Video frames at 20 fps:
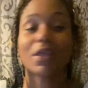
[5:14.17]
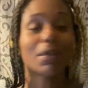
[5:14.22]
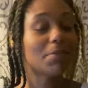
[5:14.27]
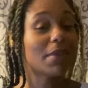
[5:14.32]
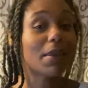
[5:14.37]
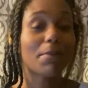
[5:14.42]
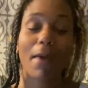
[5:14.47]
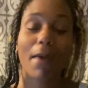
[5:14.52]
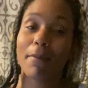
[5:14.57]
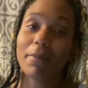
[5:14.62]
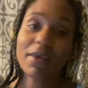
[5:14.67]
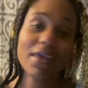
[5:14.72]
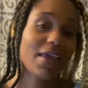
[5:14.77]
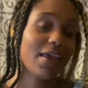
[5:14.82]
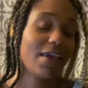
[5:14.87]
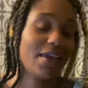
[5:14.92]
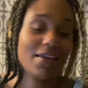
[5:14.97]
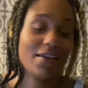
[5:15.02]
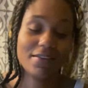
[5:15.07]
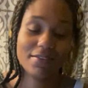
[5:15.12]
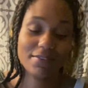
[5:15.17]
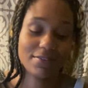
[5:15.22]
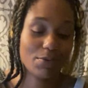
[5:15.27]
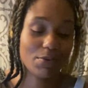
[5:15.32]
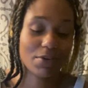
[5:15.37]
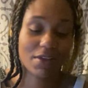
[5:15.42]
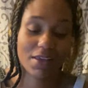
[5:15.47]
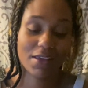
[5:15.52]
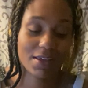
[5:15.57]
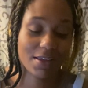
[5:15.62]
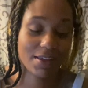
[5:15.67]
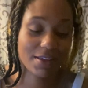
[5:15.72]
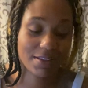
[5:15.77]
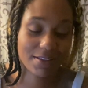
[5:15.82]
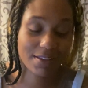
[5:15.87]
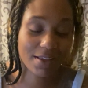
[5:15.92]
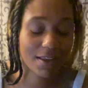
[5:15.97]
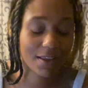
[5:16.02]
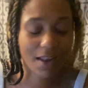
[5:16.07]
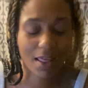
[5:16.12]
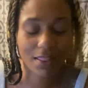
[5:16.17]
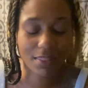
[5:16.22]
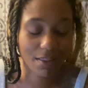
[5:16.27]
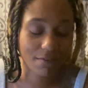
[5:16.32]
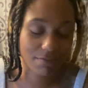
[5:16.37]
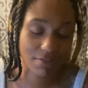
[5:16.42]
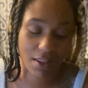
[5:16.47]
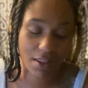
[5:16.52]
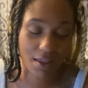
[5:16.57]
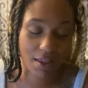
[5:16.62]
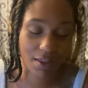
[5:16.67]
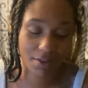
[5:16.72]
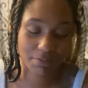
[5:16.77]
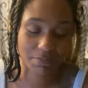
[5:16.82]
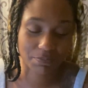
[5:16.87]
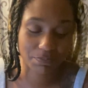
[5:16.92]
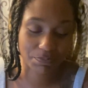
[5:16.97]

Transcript: get me in my bag. Okay? And I love that.